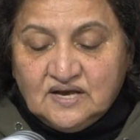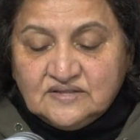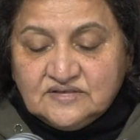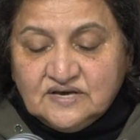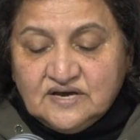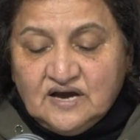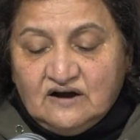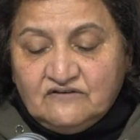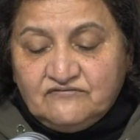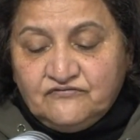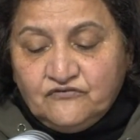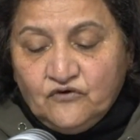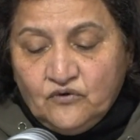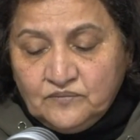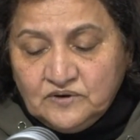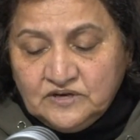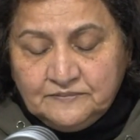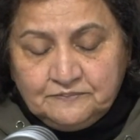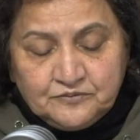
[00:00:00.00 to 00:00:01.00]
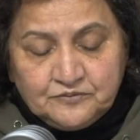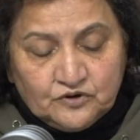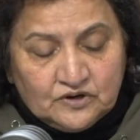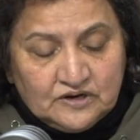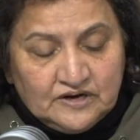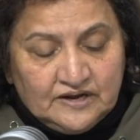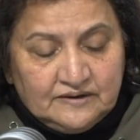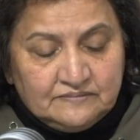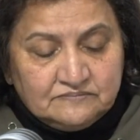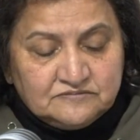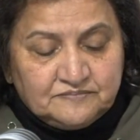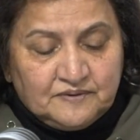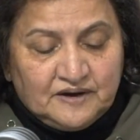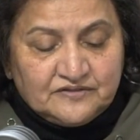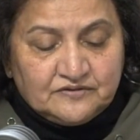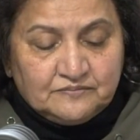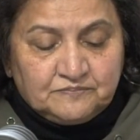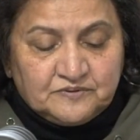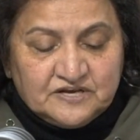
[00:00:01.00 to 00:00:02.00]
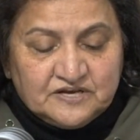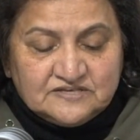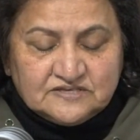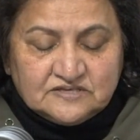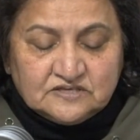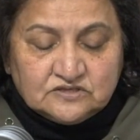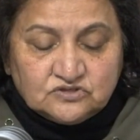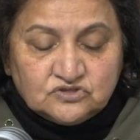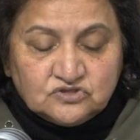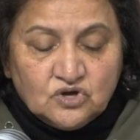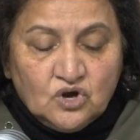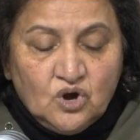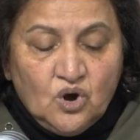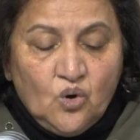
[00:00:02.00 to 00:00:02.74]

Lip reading: They are formally proclaimed by the President